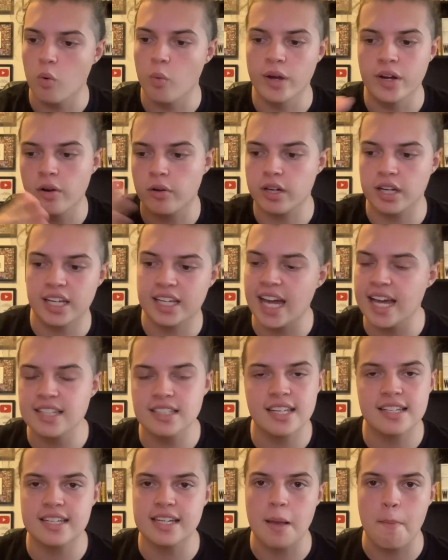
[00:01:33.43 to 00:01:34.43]
We're not going to
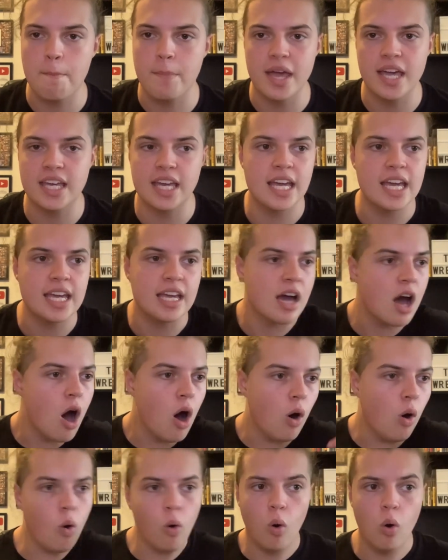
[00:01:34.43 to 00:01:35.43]
get to see Big E
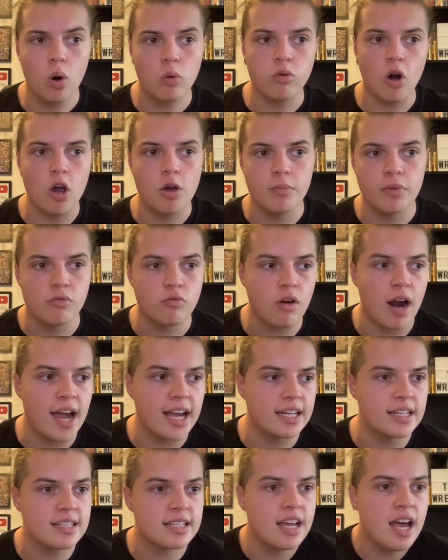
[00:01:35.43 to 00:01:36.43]
or Roman
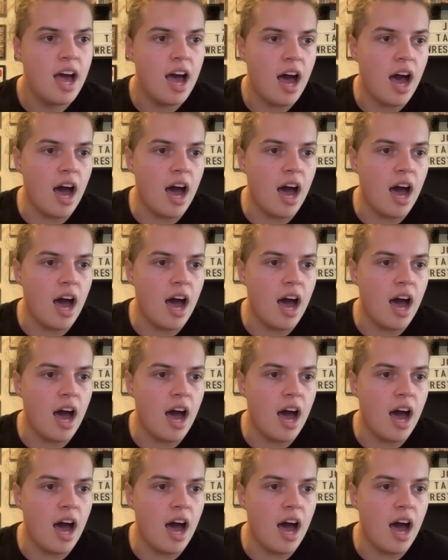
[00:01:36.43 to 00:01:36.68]
Reigns.